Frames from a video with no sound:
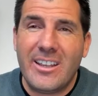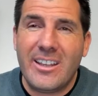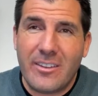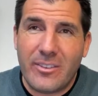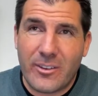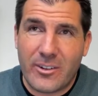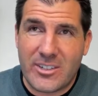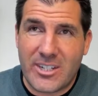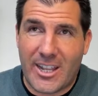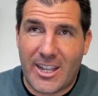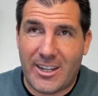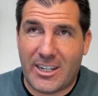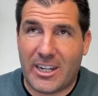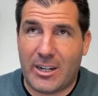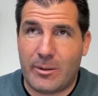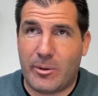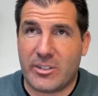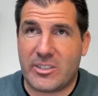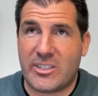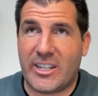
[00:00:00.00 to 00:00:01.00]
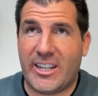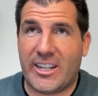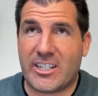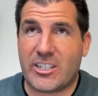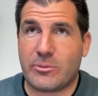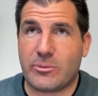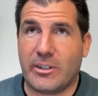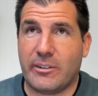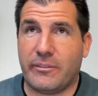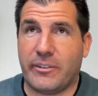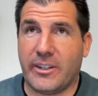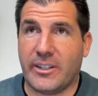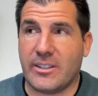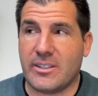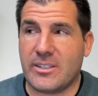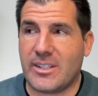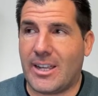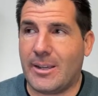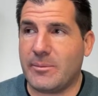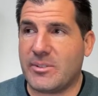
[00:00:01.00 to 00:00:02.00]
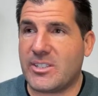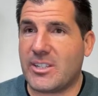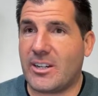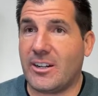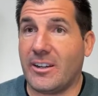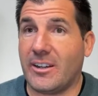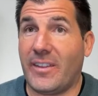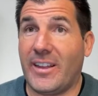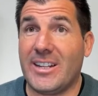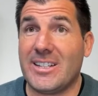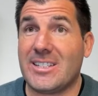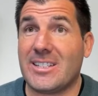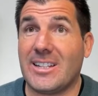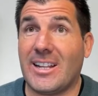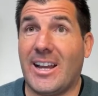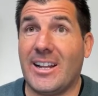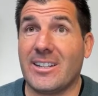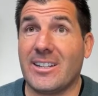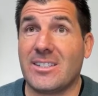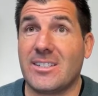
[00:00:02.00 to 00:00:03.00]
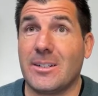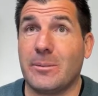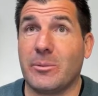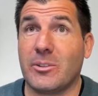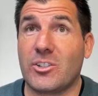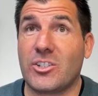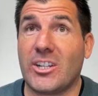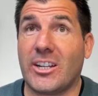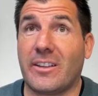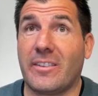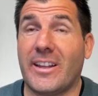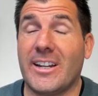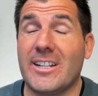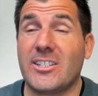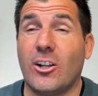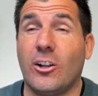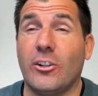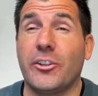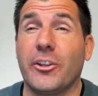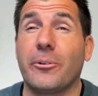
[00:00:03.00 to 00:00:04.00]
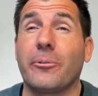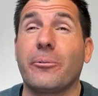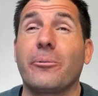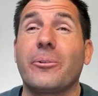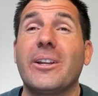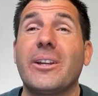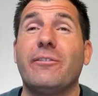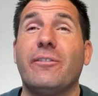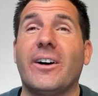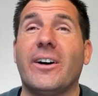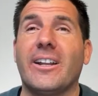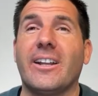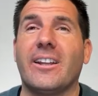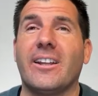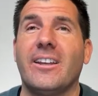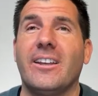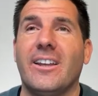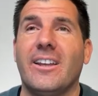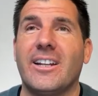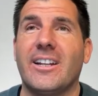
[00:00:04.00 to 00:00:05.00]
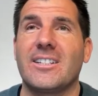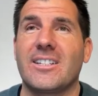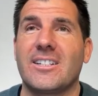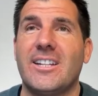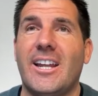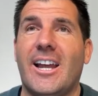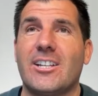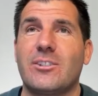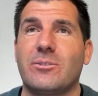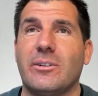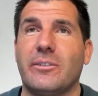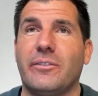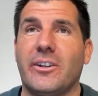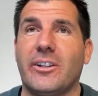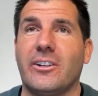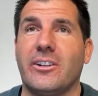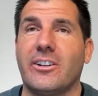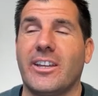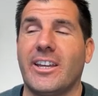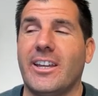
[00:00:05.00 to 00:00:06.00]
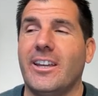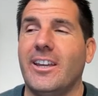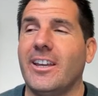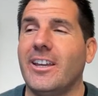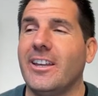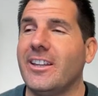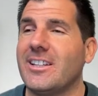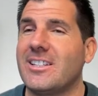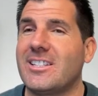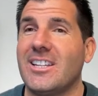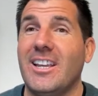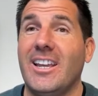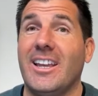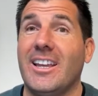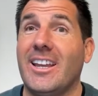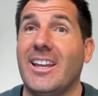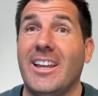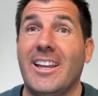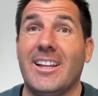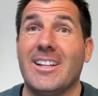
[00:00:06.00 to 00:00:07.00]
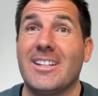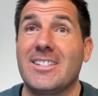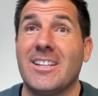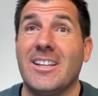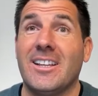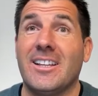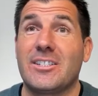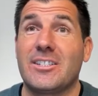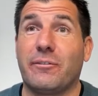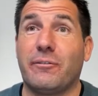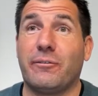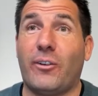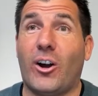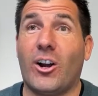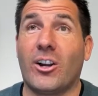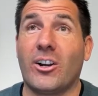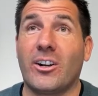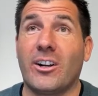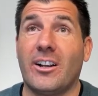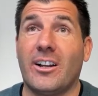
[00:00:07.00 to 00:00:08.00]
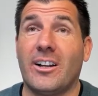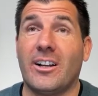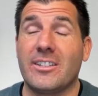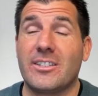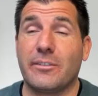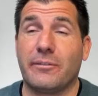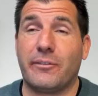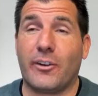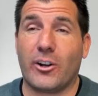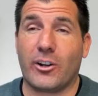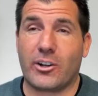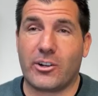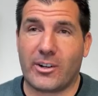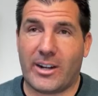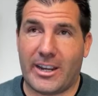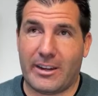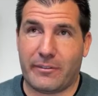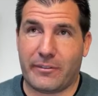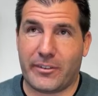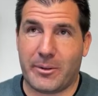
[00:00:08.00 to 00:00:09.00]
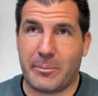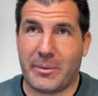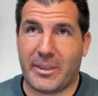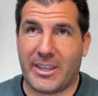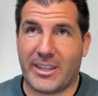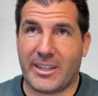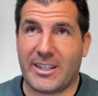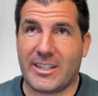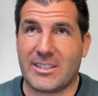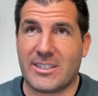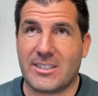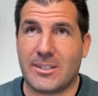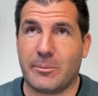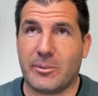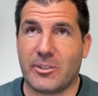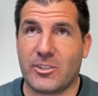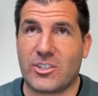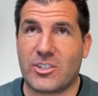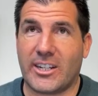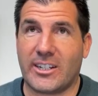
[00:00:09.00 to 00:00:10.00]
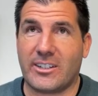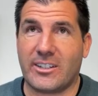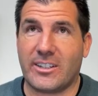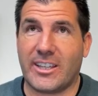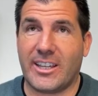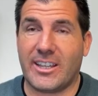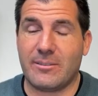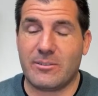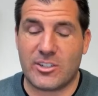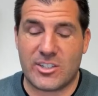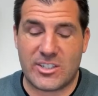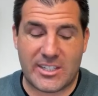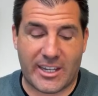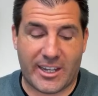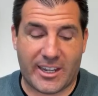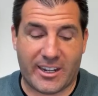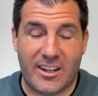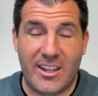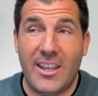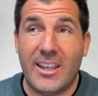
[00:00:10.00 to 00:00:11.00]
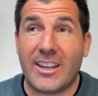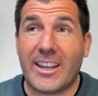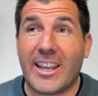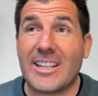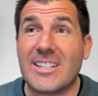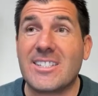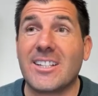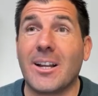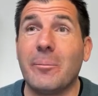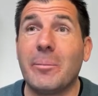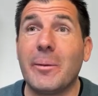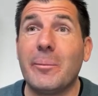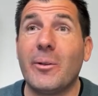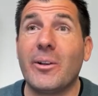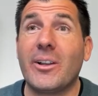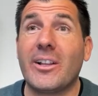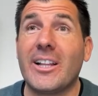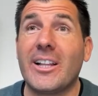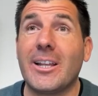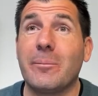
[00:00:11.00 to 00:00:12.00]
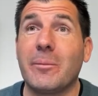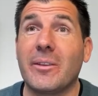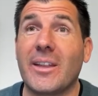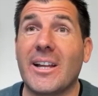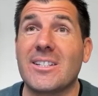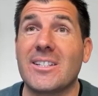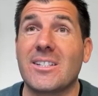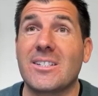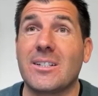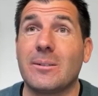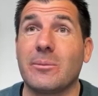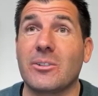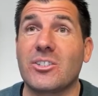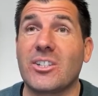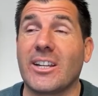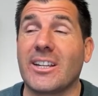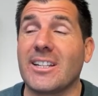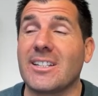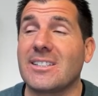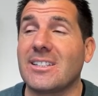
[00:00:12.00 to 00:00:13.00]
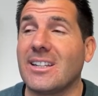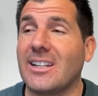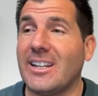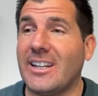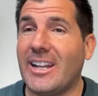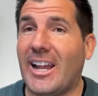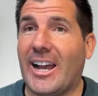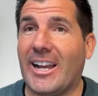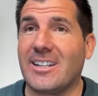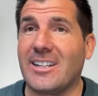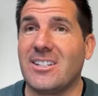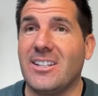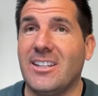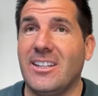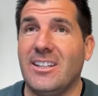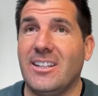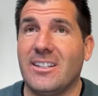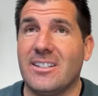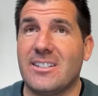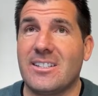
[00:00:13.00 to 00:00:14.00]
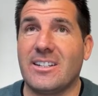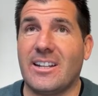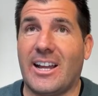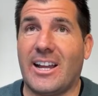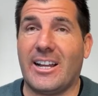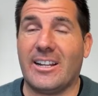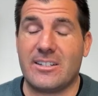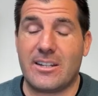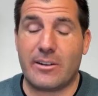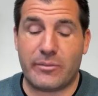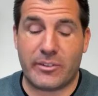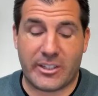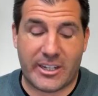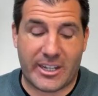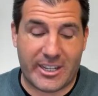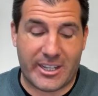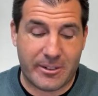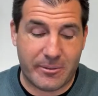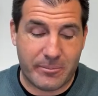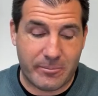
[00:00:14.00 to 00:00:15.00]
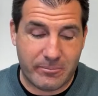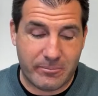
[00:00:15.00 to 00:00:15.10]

They're talking about tax refunds. I'm sorry, that is not a stimulus check. That is called a refund, and it's a tax refund, okay? it's, it's, it's, far, uh, it's a far cry from a uh, stimulus check, okay? Just saying, okay? Some people claim that that's a stimulus check. It's not. It's not, definitely not.